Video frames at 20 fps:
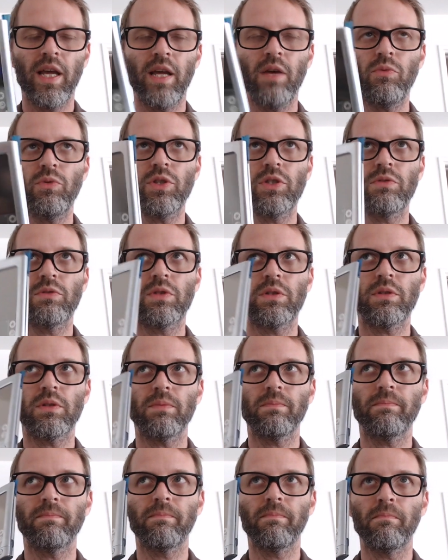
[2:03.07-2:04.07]
It was
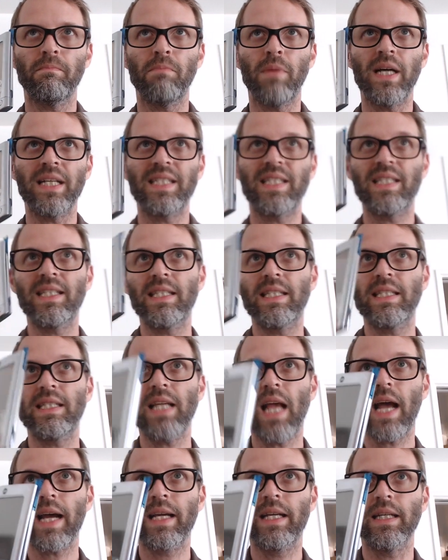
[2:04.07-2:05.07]
my
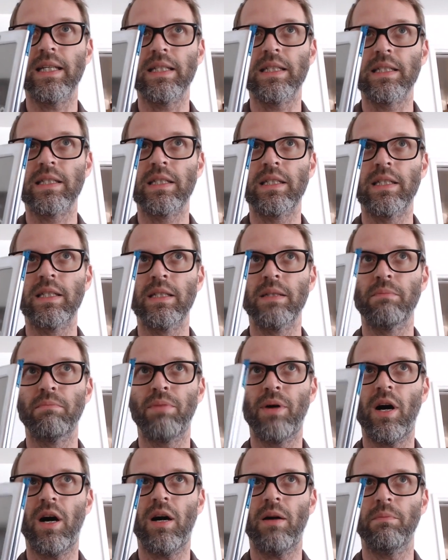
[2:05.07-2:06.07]
second
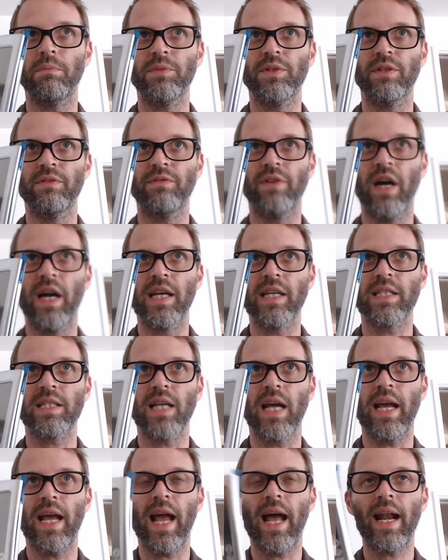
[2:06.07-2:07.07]
Palm
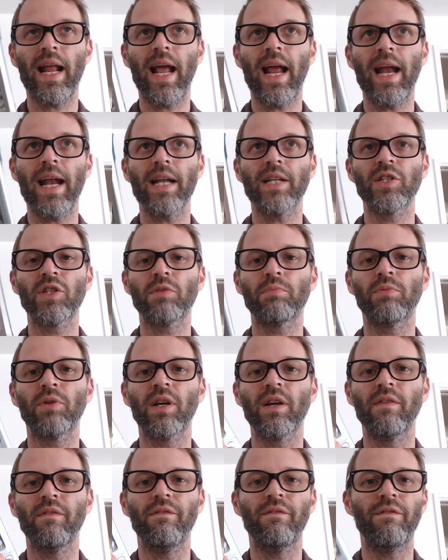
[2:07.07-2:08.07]
device. I had a
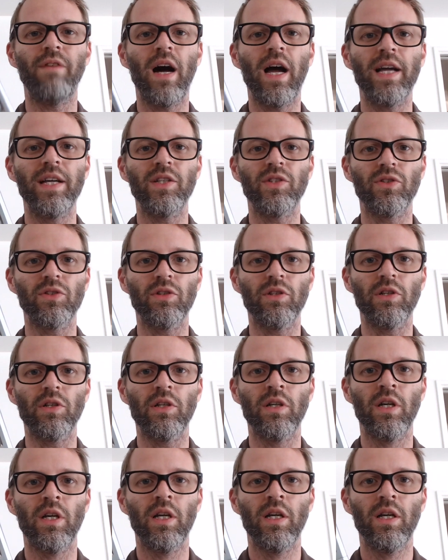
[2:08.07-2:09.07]
Handspring
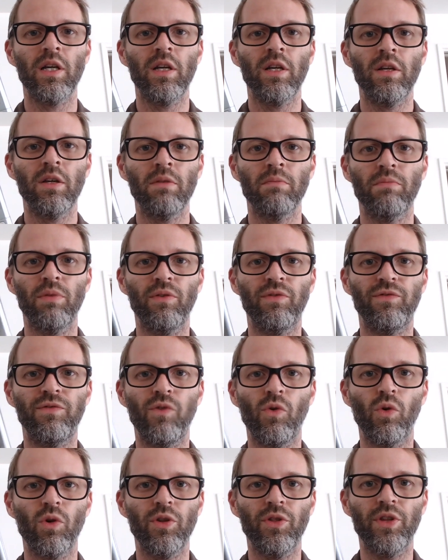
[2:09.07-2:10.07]
Visor
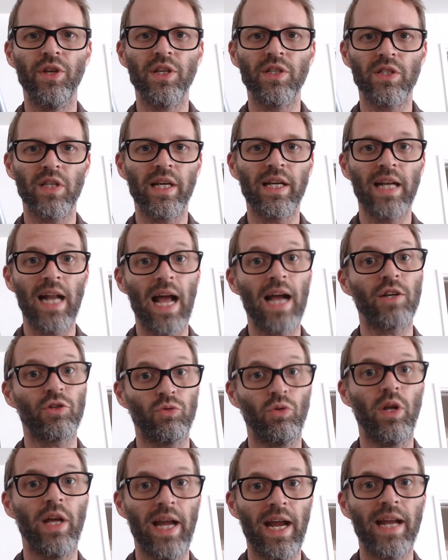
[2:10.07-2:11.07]
before this, like an
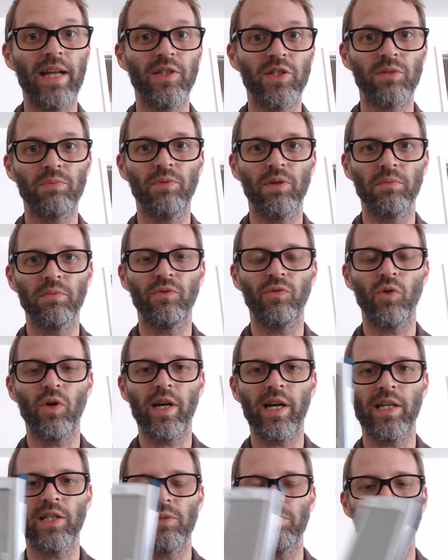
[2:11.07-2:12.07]
actual handspring,
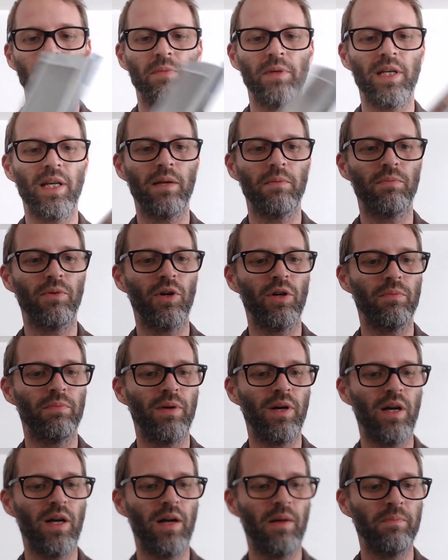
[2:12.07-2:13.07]
before Handspring became part of
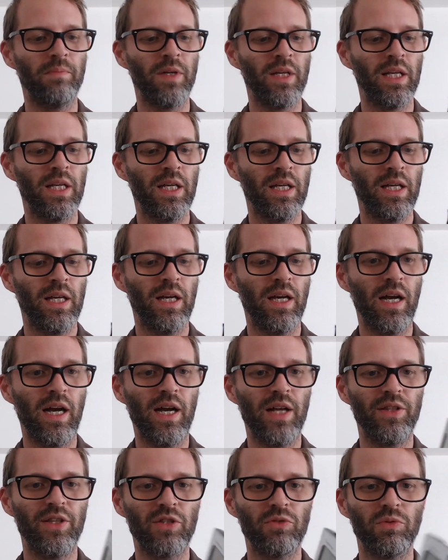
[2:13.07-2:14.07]
Palm.
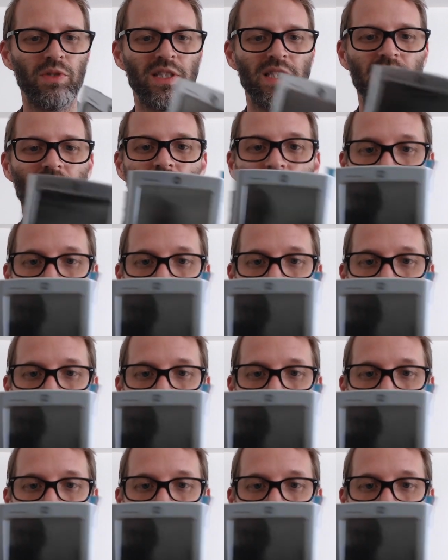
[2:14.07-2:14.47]
This was the